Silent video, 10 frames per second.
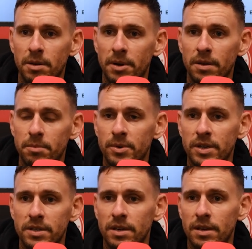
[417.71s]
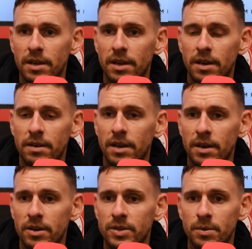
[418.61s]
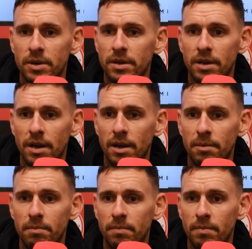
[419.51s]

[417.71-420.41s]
the boys in our squad, and